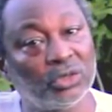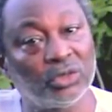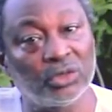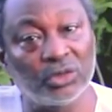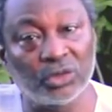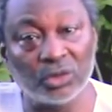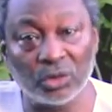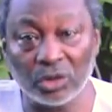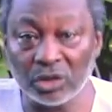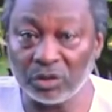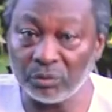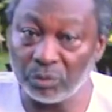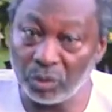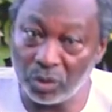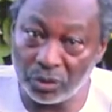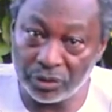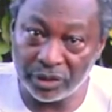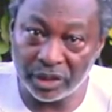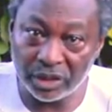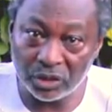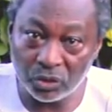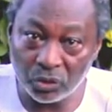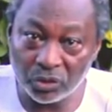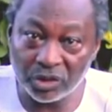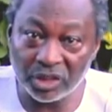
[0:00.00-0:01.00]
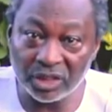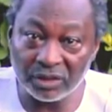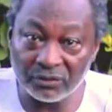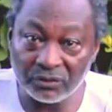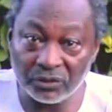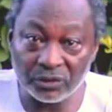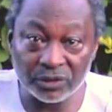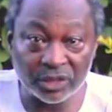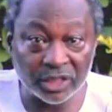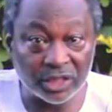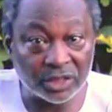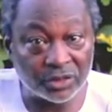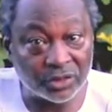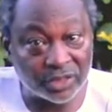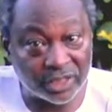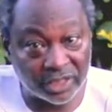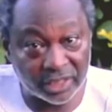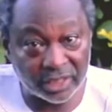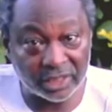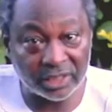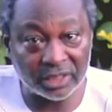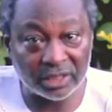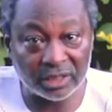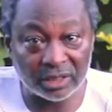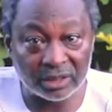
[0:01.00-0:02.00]
don't bother looking for the
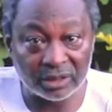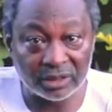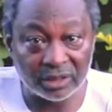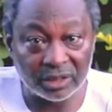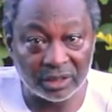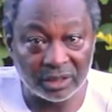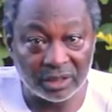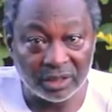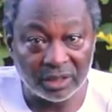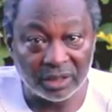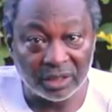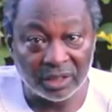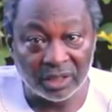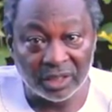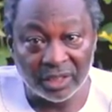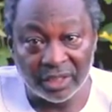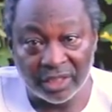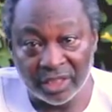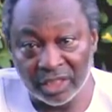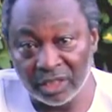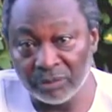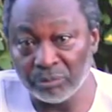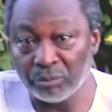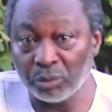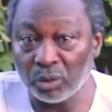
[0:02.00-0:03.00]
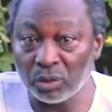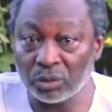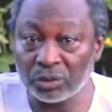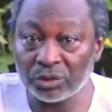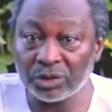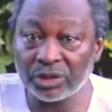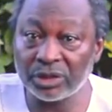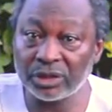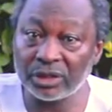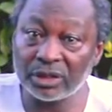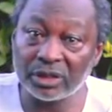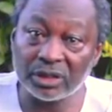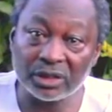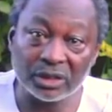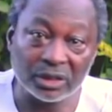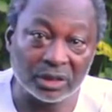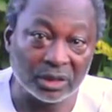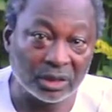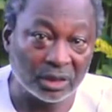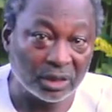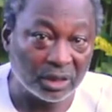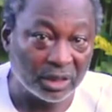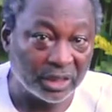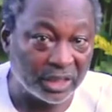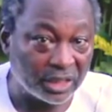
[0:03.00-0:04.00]
Creator in books,
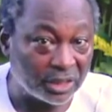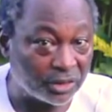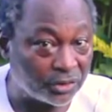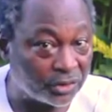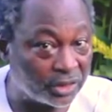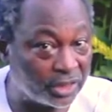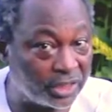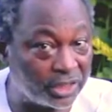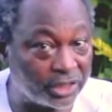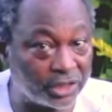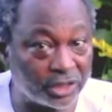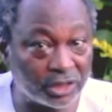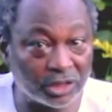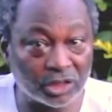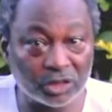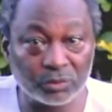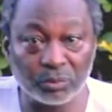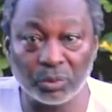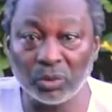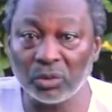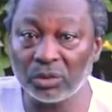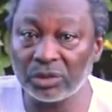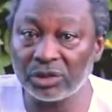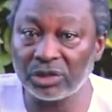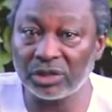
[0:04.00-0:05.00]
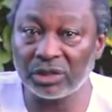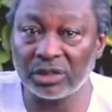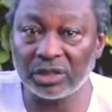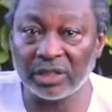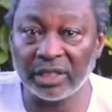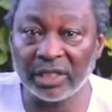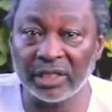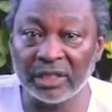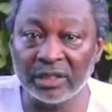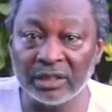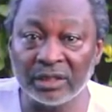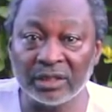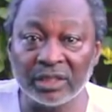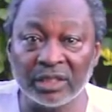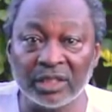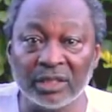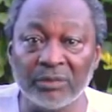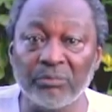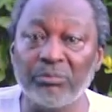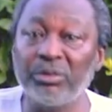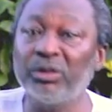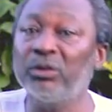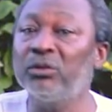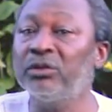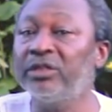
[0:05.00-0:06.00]
in religious books, and
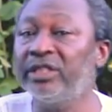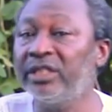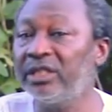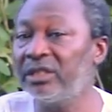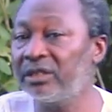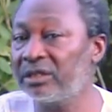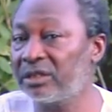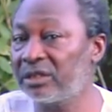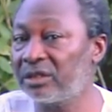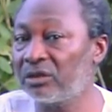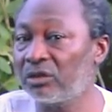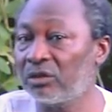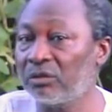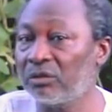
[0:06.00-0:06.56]
in buildings,